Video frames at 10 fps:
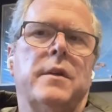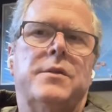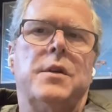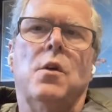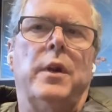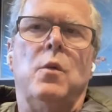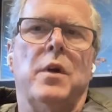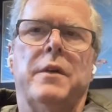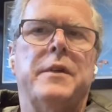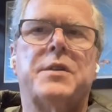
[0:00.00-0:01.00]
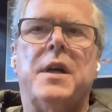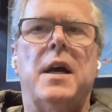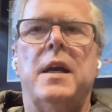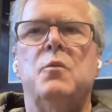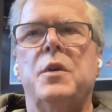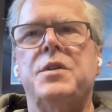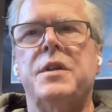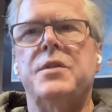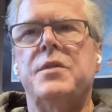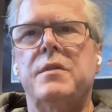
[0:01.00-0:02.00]
it's the only one of its kind,
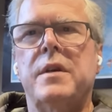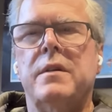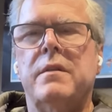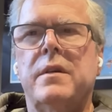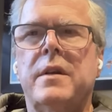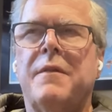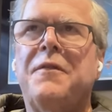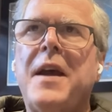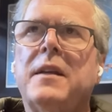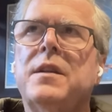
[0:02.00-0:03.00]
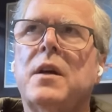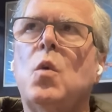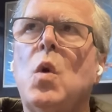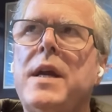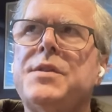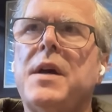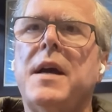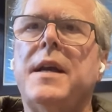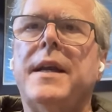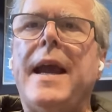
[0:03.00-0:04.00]
which is the, in effect the
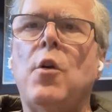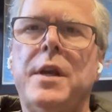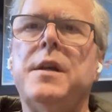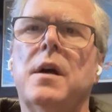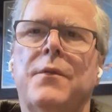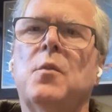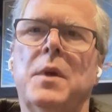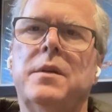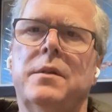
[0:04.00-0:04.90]
quasi county government.